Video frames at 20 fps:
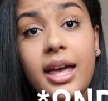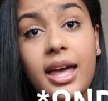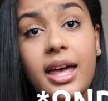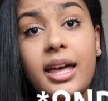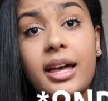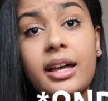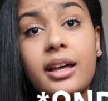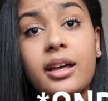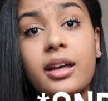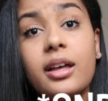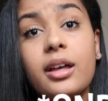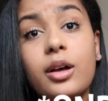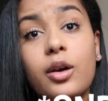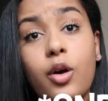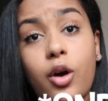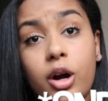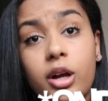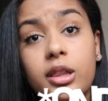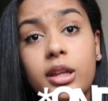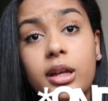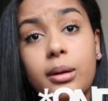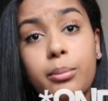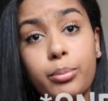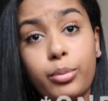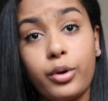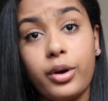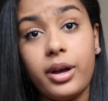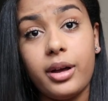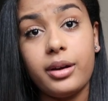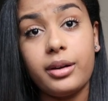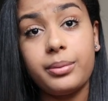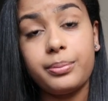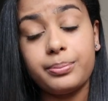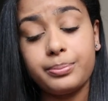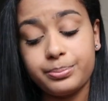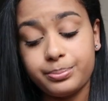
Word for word: egg garlic bread.